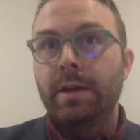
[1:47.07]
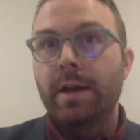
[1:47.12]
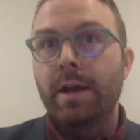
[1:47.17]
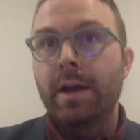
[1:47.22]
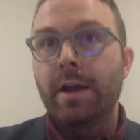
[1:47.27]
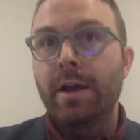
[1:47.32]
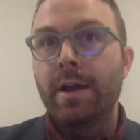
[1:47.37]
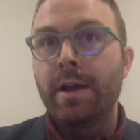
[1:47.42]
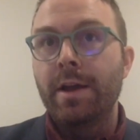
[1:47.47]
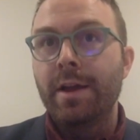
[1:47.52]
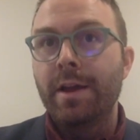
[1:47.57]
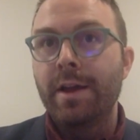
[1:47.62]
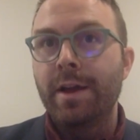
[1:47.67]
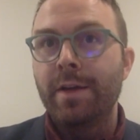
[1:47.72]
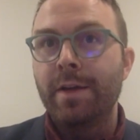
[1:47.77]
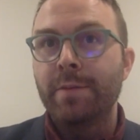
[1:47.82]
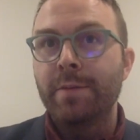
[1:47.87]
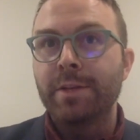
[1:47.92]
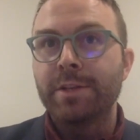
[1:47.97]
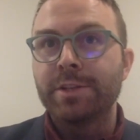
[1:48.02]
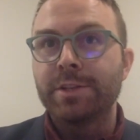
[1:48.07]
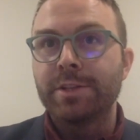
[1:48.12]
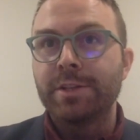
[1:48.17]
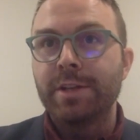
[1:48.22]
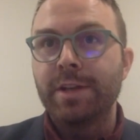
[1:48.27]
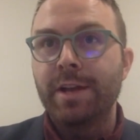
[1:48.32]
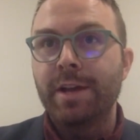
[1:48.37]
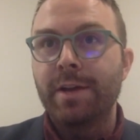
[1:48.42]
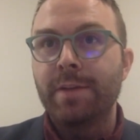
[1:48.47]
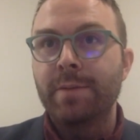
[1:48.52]
how, much
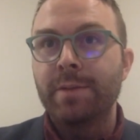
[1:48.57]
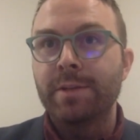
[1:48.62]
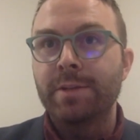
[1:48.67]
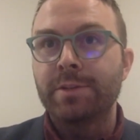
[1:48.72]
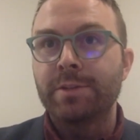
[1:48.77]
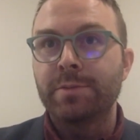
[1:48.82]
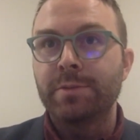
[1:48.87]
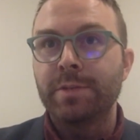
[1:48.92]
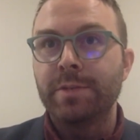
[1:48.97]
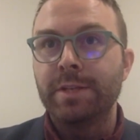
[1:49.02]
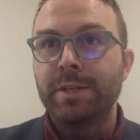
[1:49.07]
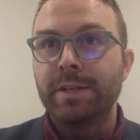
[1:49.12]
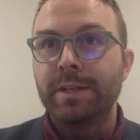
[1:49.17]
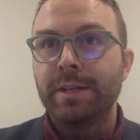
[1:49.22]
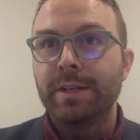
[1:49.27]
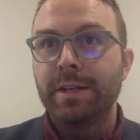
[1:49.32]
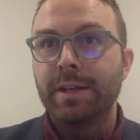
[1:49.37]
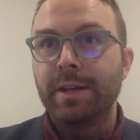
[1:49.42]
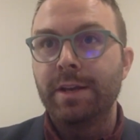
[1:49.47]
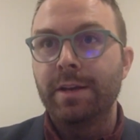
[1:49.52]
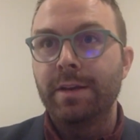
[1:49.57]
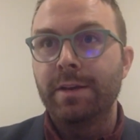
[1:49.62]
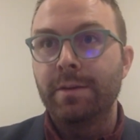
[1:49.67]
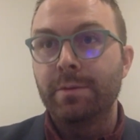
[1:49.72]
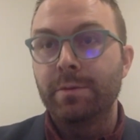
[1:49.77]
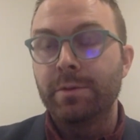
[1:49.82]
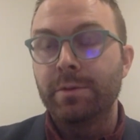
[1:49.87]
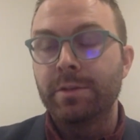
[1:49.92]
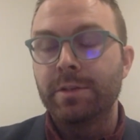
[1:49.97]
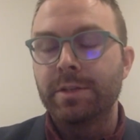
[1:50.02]
how much we uh,
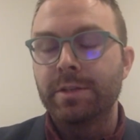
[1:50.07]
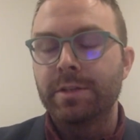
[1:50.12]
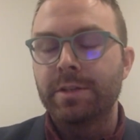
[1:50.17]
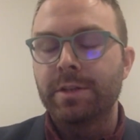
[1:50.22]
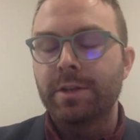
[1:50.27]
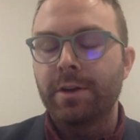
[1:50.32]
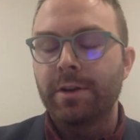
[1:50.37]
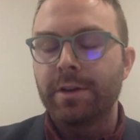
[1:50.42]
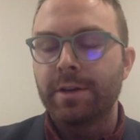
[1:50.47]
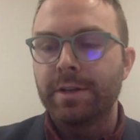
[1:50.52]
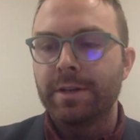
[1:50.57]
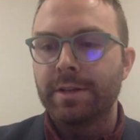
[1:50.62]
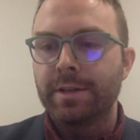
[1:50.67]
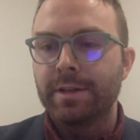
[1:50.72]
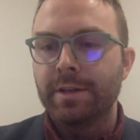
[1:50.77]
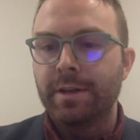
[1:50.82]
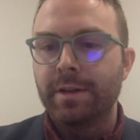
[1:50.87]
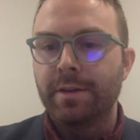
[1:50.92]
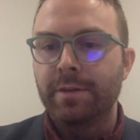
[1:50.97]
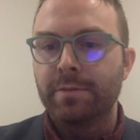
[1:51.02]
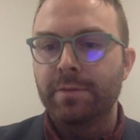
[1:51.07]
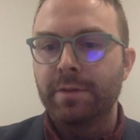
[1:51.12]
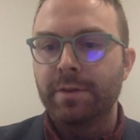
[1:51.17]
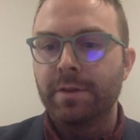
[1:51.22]
would discard it uh,